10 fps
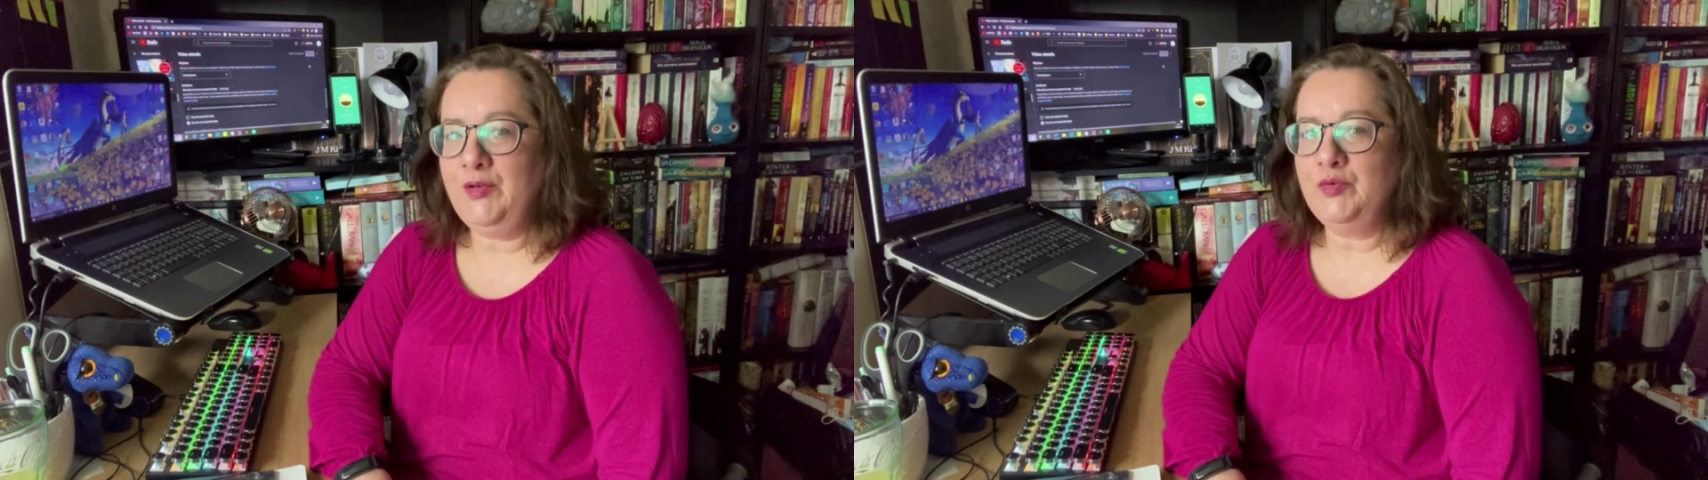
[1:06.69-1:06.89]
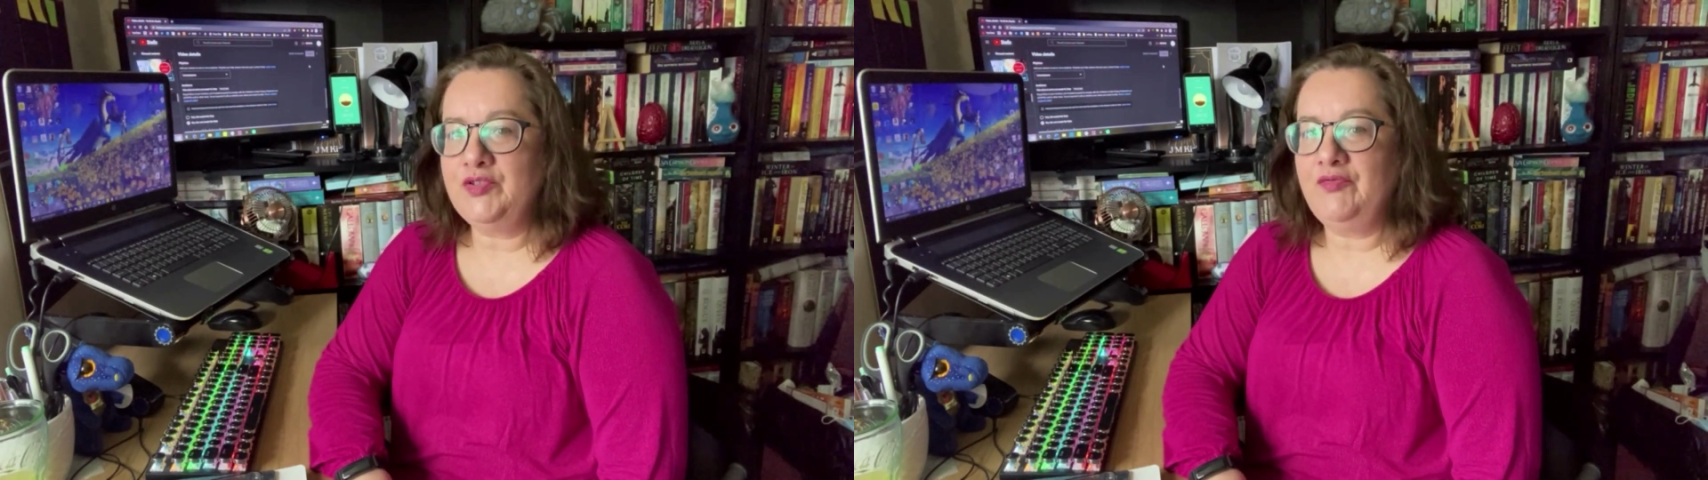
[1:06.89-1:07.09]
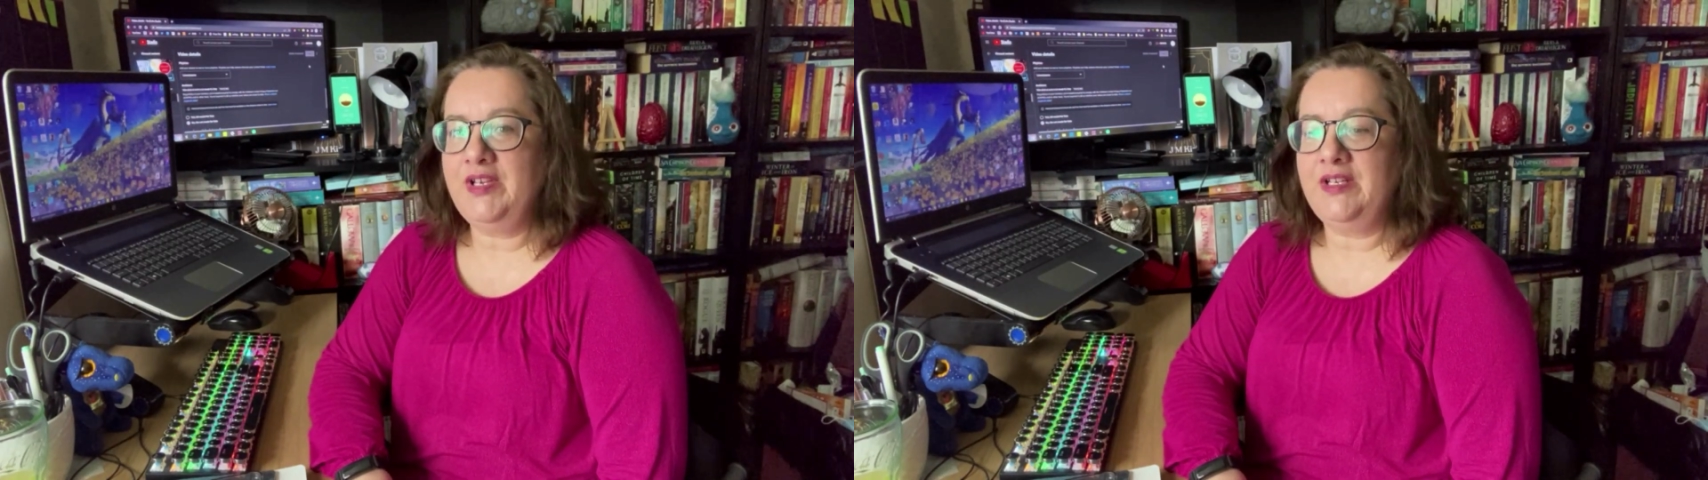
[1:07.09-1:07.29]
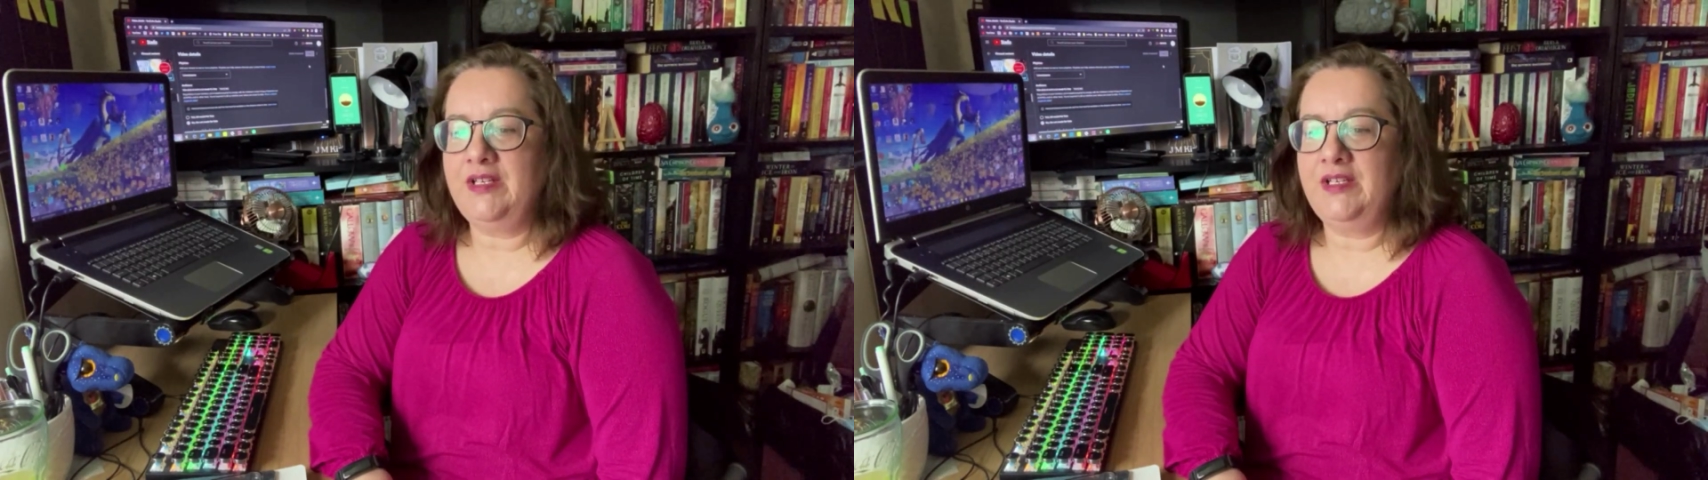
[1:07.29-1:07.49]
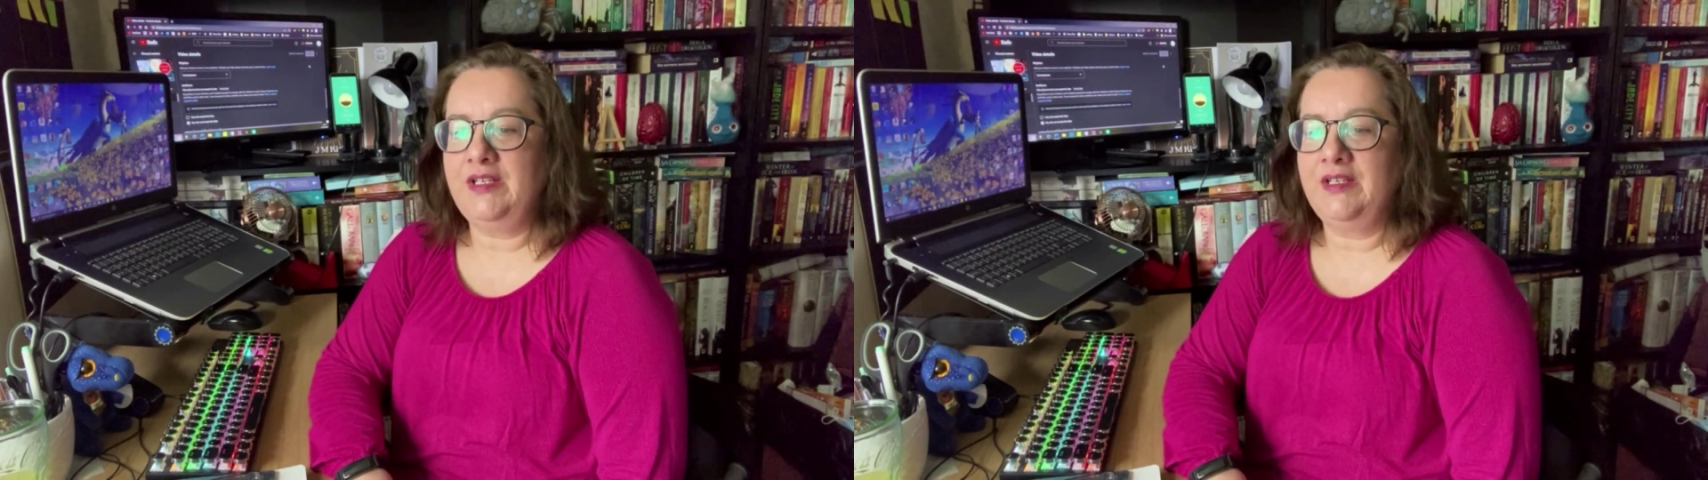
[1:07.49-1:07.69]
was
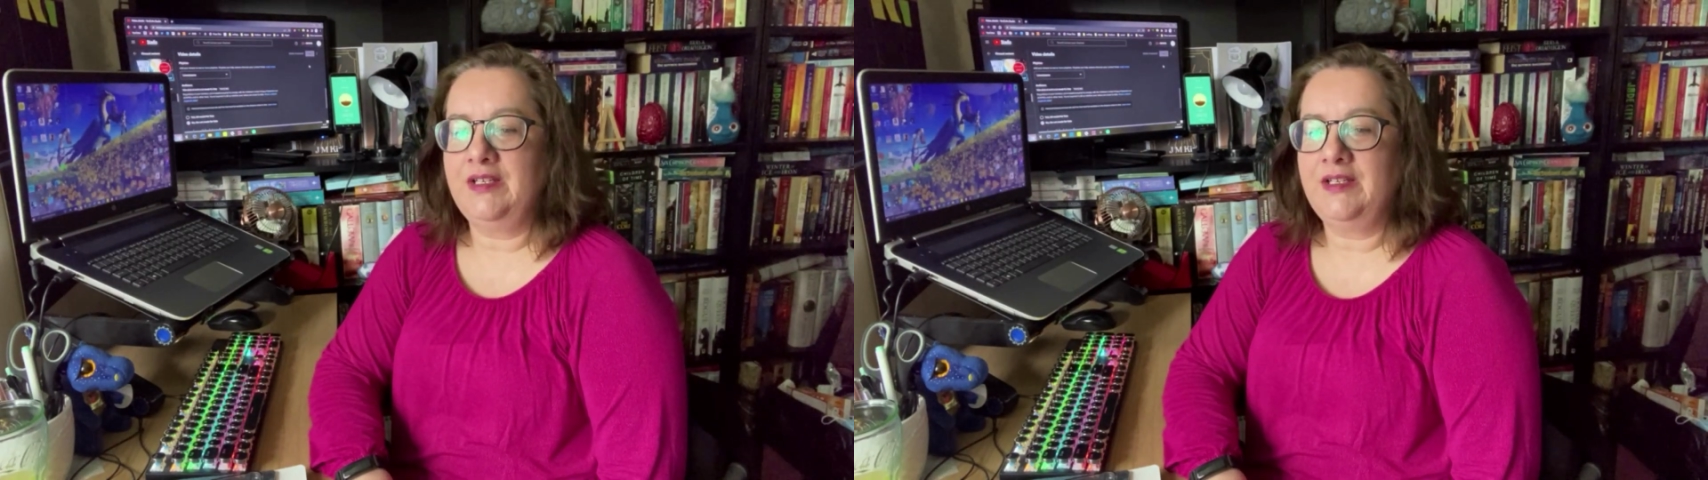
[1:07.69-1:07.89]
very,